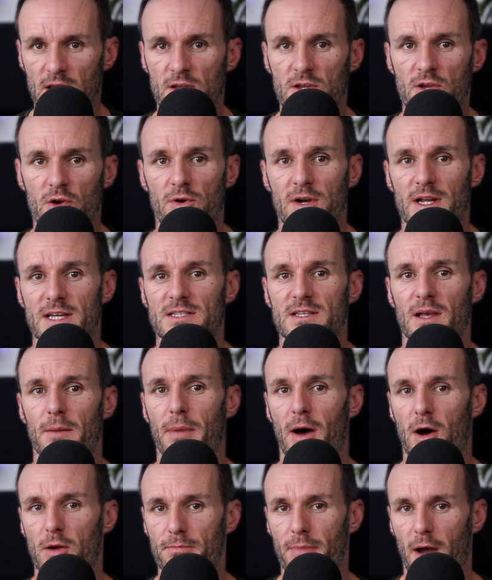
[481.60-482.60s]
curious
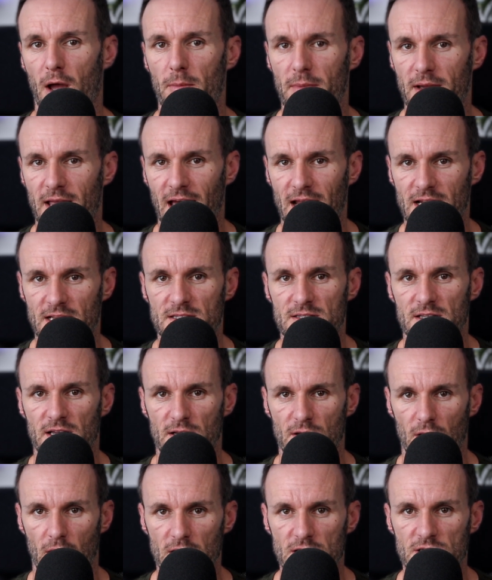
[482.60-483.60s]
about biomechanics
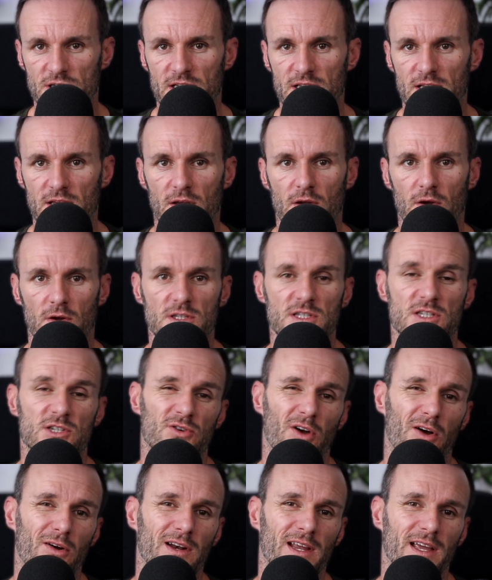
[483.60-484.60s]
technology, Kurt
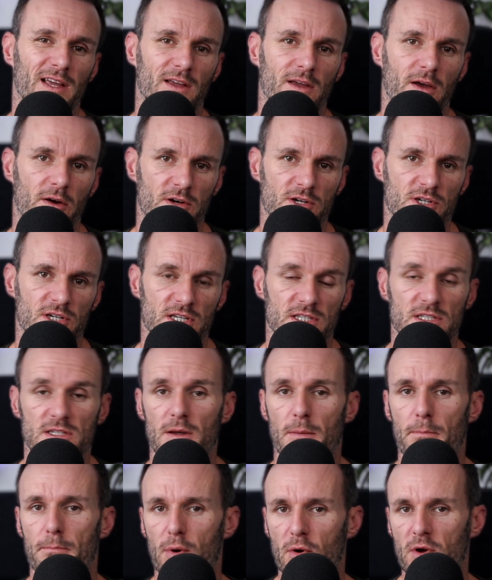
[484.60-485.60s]
strongly encourages
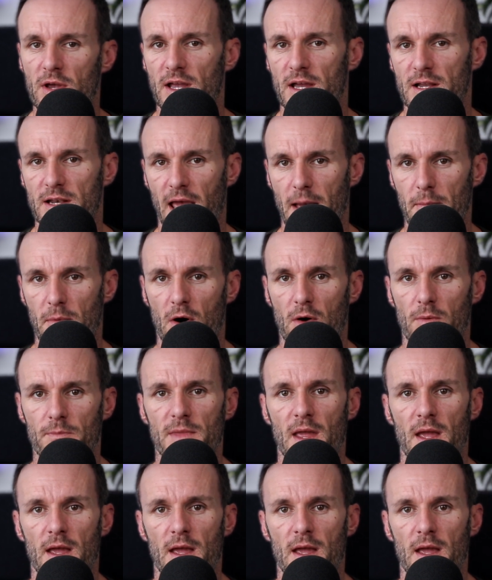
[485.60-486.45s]
booking a demo.